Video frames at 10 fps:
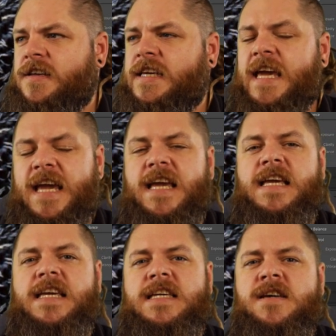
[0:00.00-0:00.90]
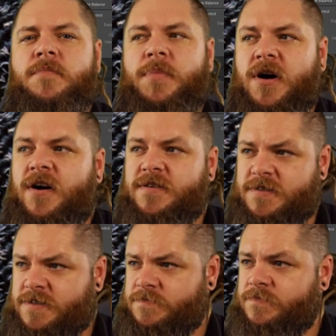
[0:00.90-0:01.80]
key
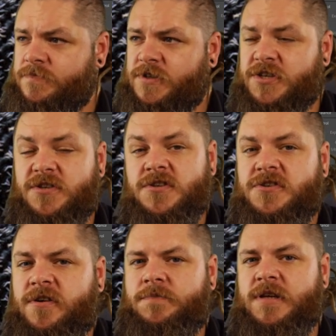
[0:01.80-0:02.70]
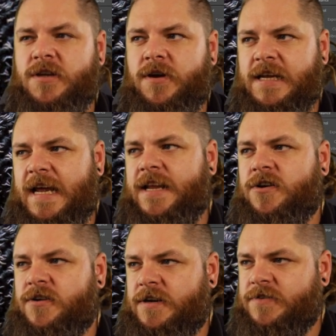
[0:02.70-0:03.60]
parts that you should be doing in
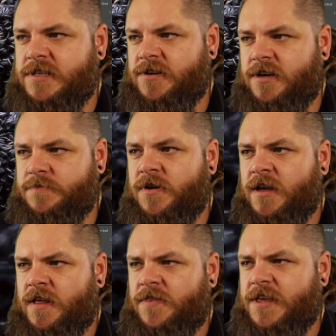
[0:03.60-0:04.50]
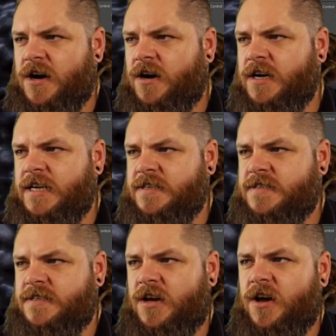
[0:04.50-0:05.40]
Helicon every time. The
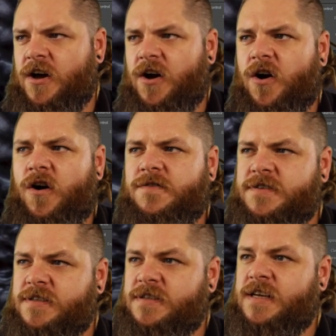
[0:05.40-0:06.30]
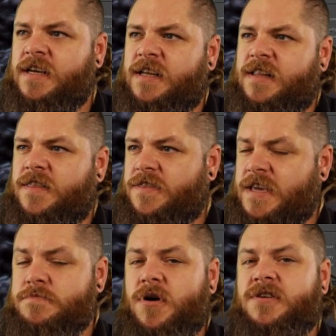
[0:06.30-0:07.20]
eyes are often
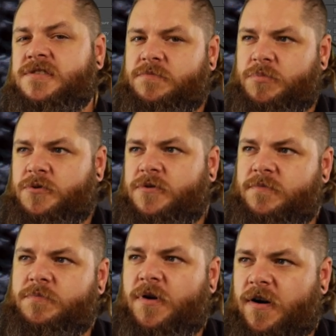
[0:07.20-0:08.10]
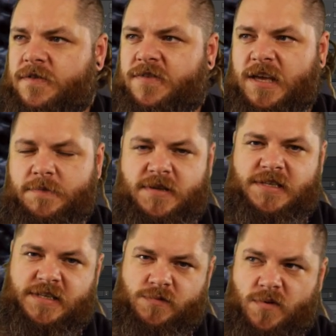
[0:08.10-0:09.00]
the most important part of the
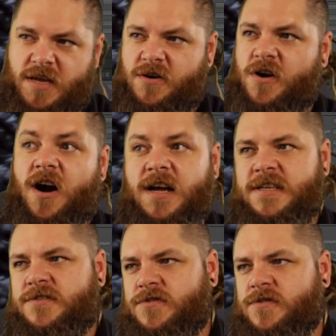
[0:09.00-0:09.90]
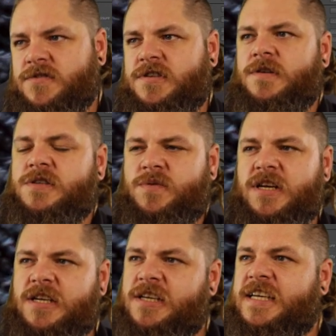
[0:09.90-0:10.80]
image. It's where your eye is drawn to. It's what
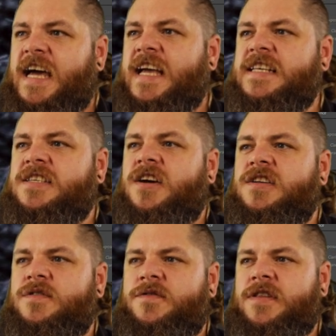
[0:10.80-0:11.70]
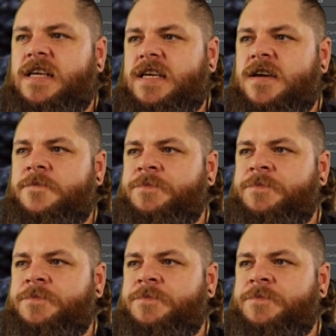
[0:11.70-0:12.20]
you look at. It's kind of the